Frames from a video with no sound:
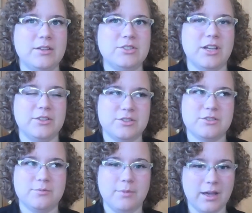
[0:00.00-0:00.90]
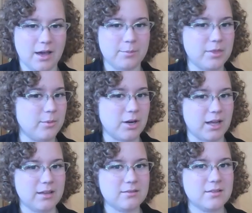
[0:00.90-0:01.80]
change my cup in the
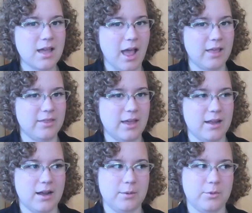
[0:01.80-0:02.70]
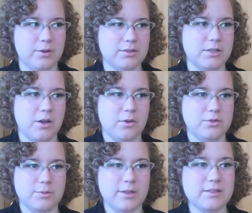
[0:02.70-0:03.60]
morning, and then I'm going to go
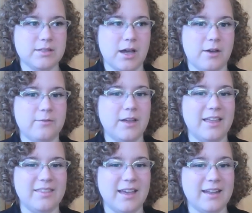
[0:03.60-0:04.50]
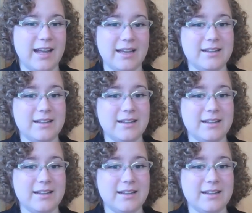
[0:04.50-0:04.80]
do my stuff, and then